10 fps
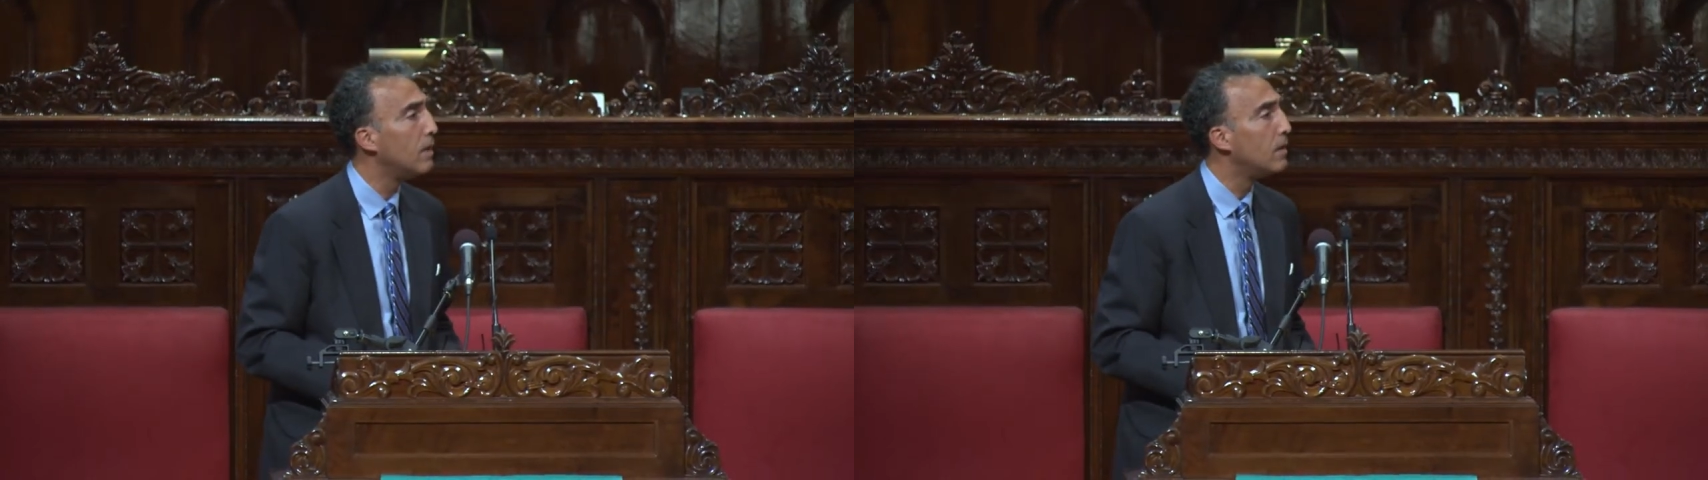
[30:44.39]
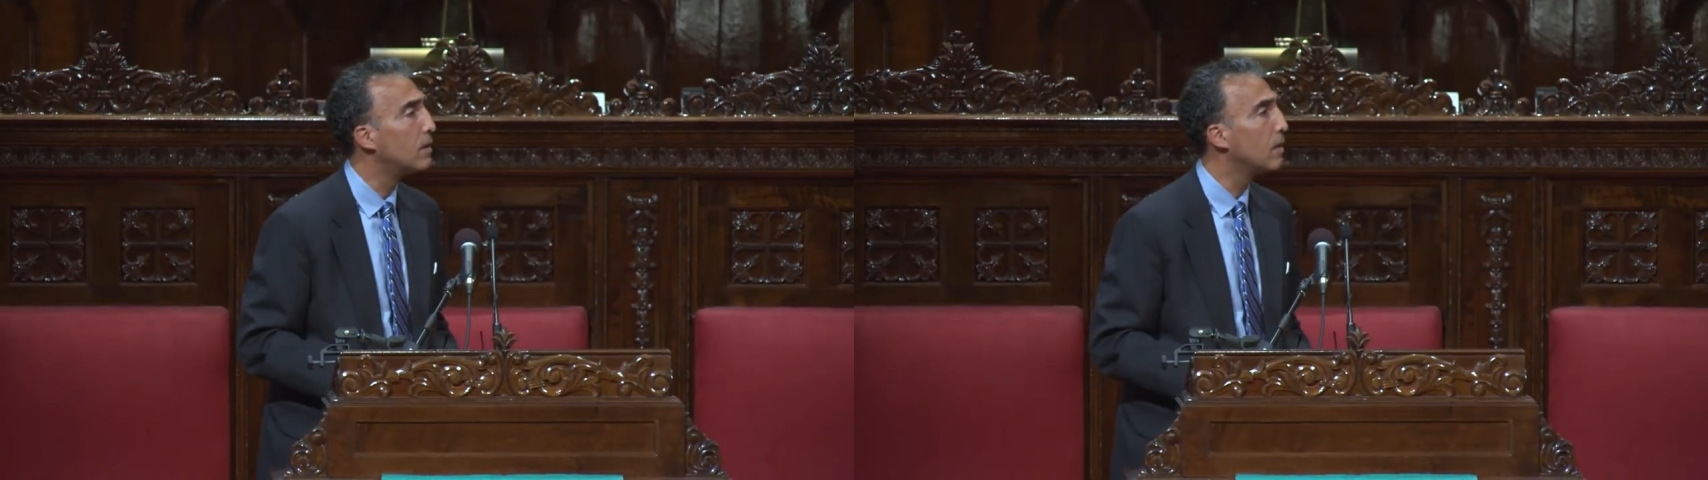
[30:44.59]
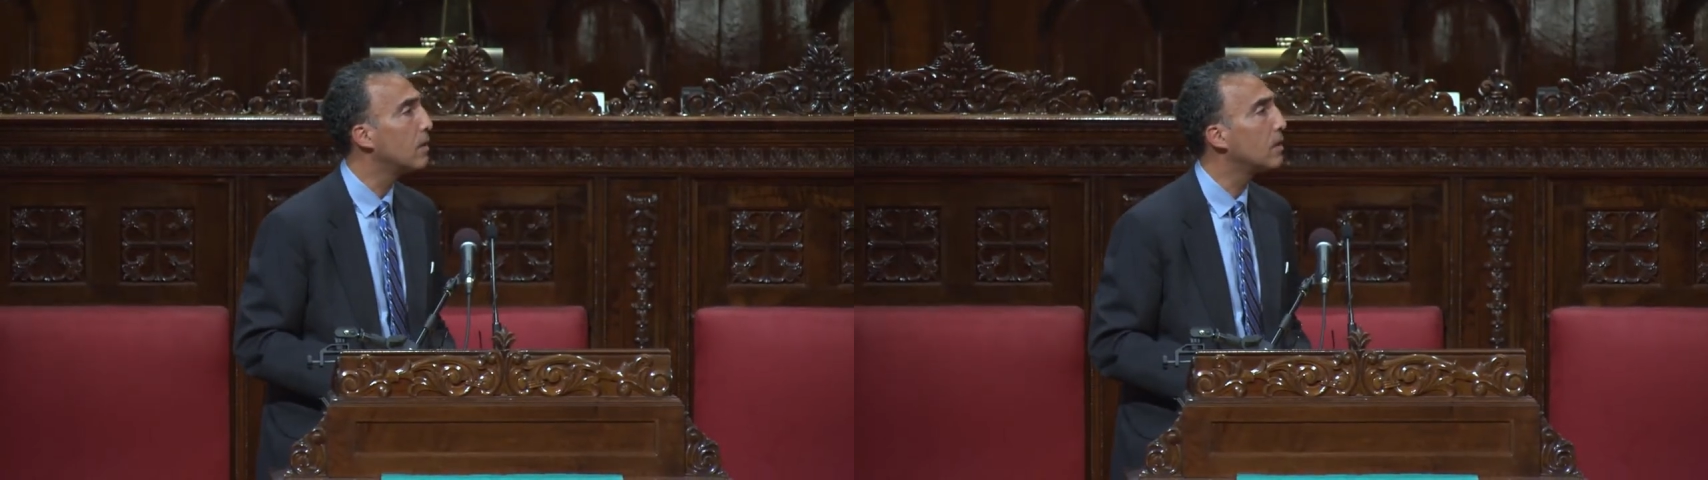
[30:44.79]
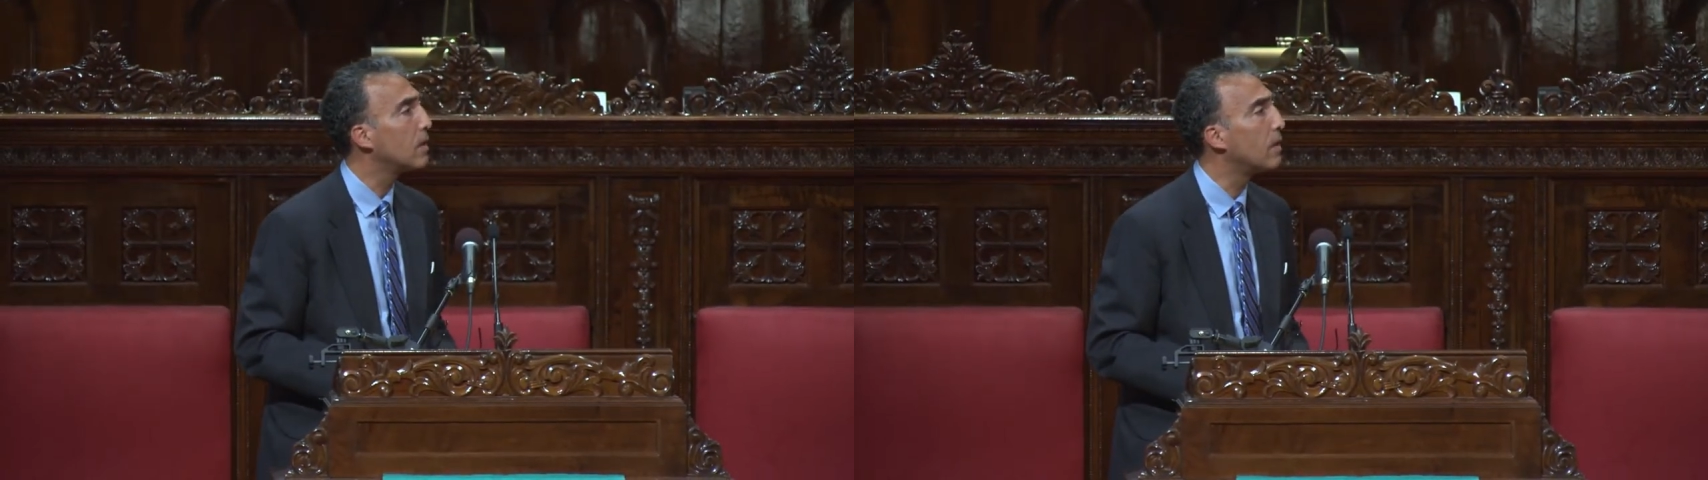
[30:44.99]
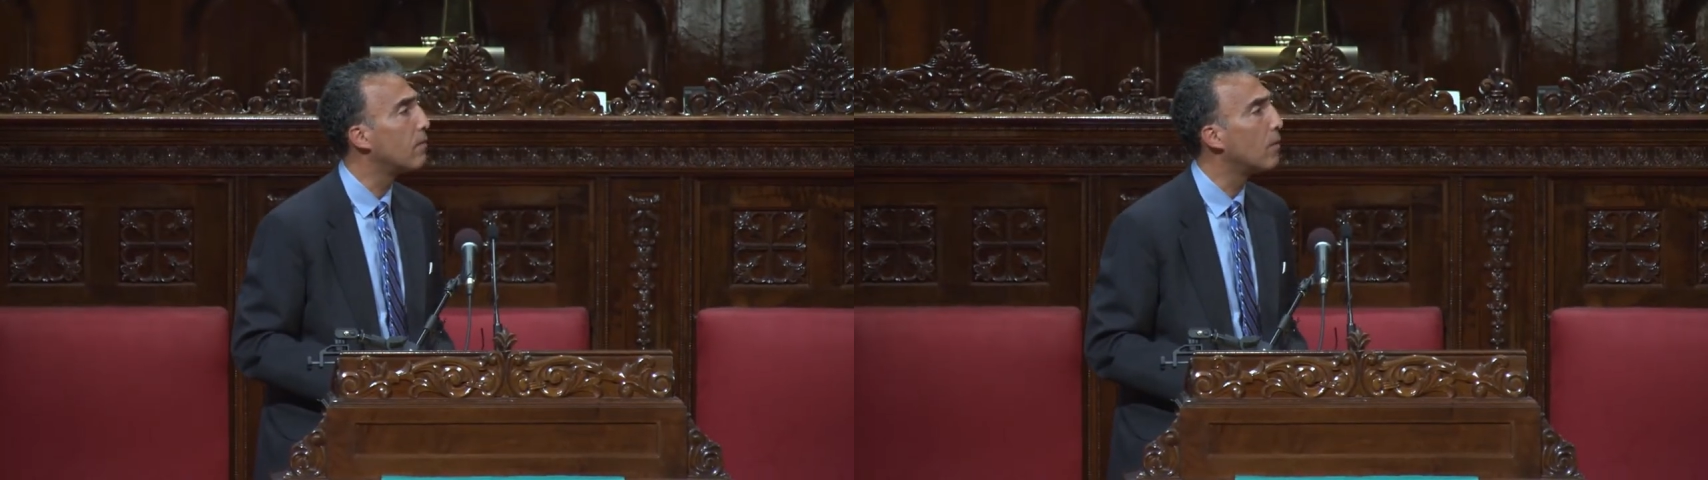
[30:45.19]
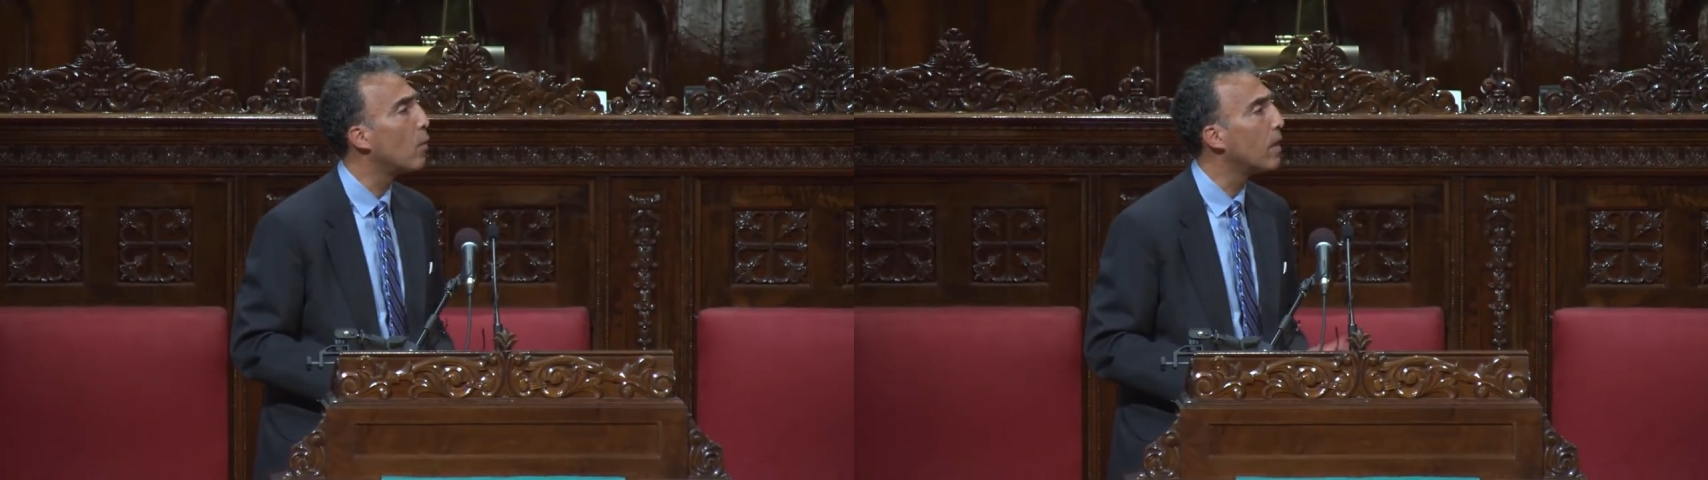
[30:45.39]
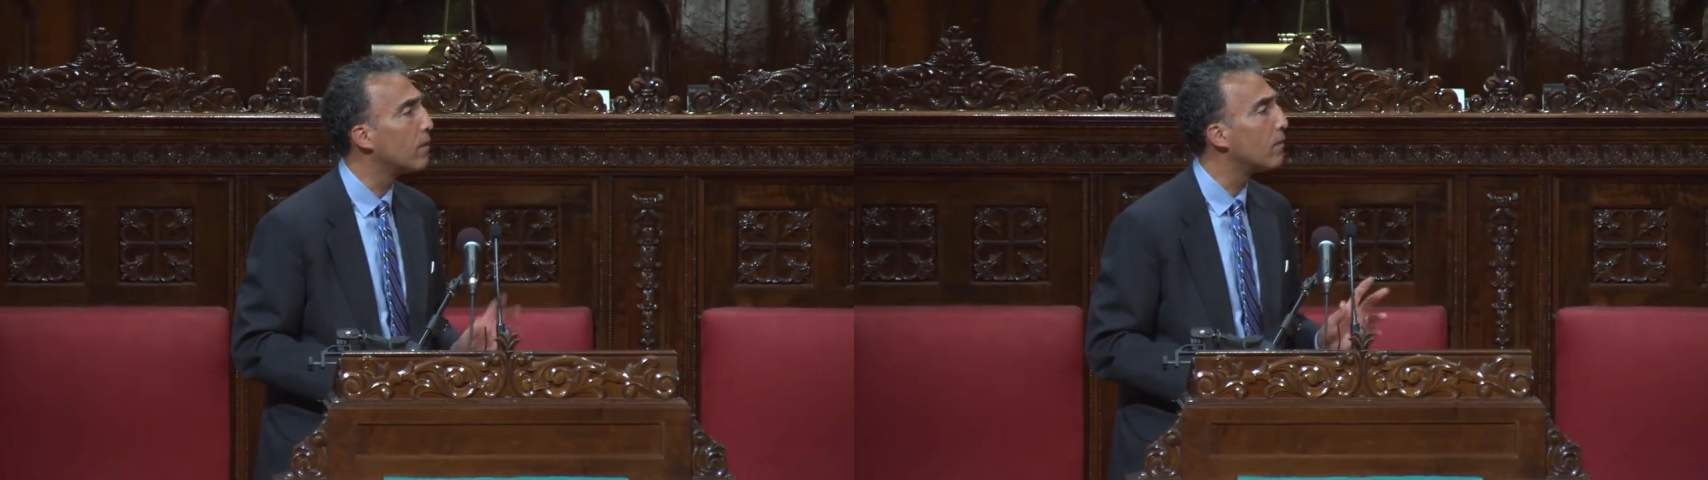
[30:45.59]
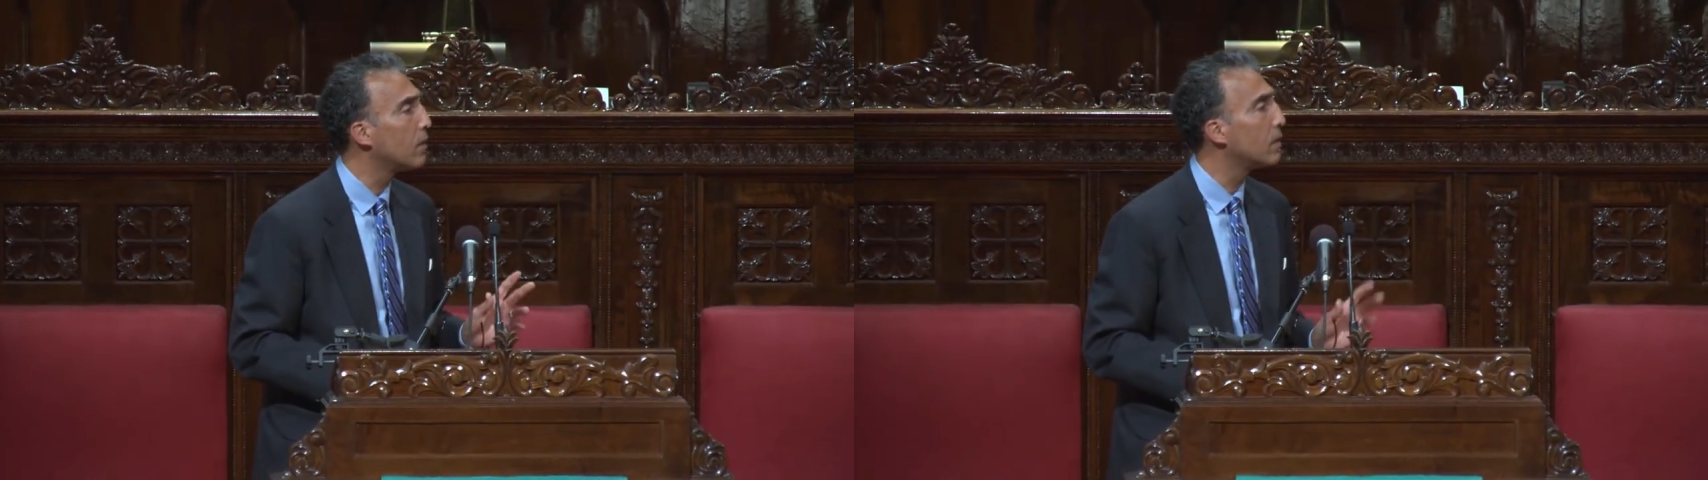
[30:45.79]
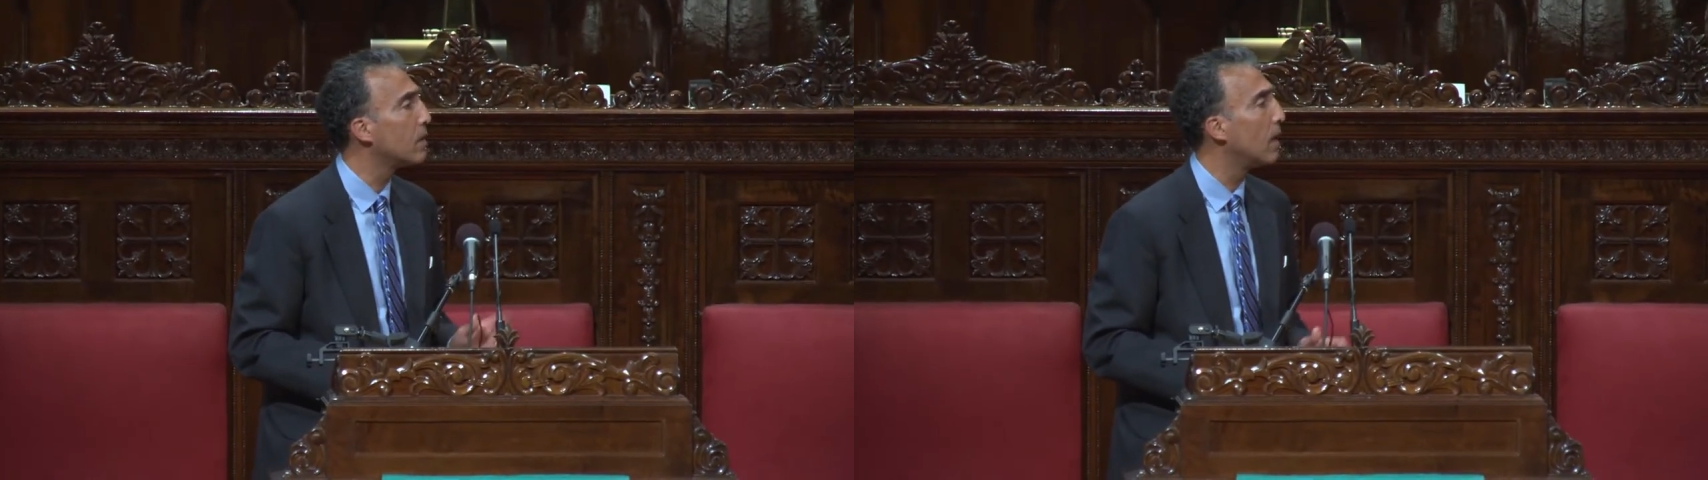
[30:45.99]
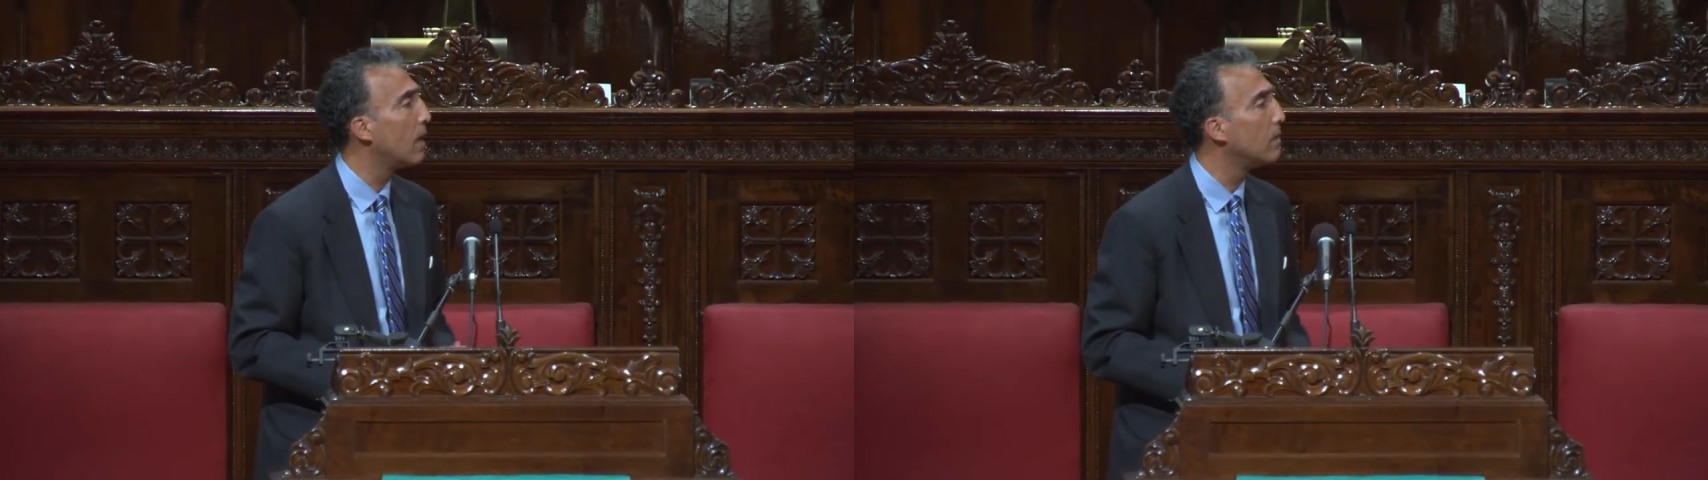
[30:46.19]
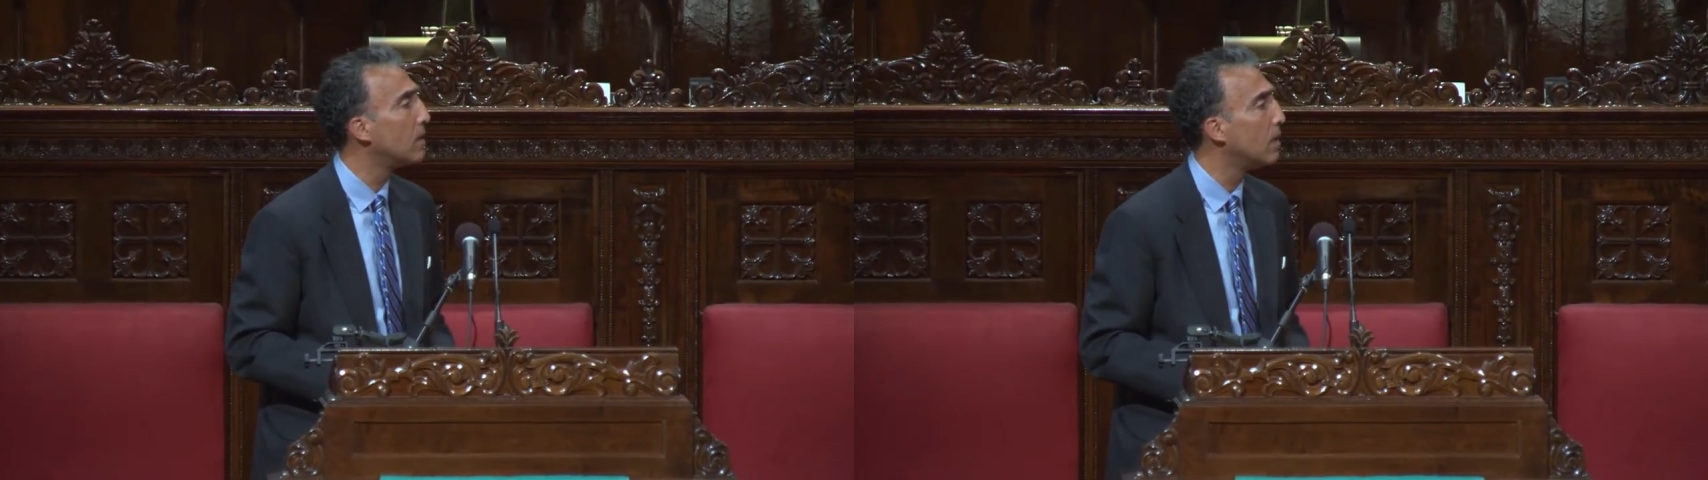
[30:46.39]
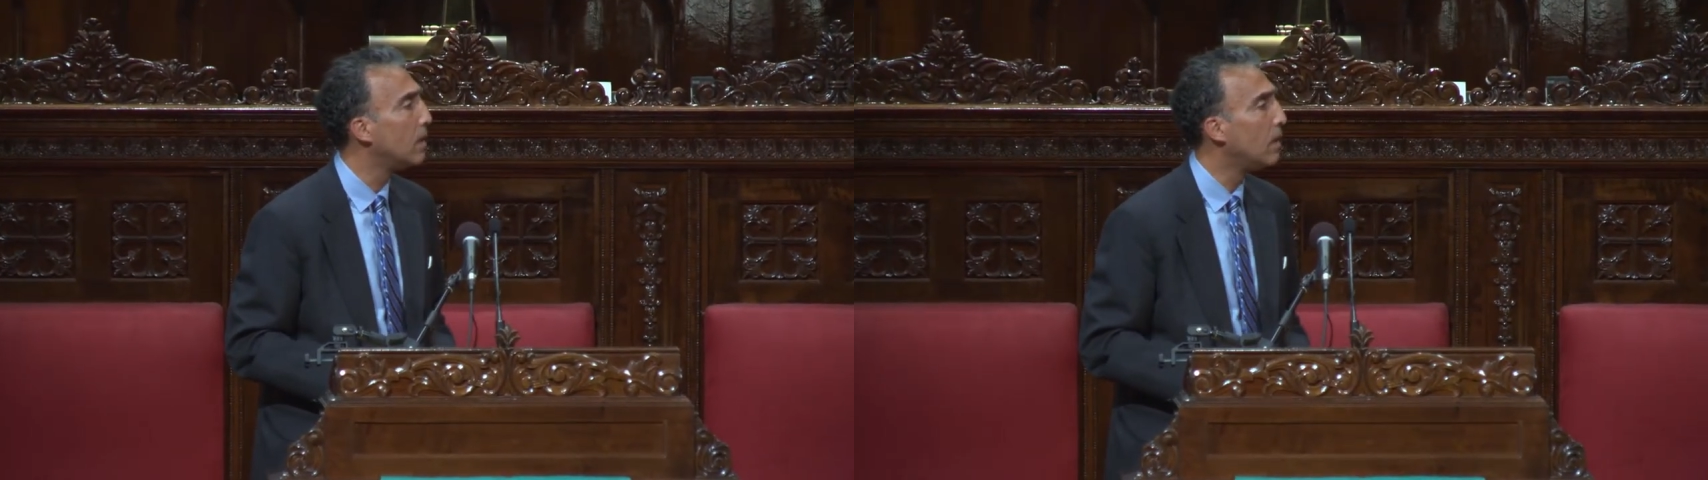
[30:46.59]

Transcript: seriously for one of the first times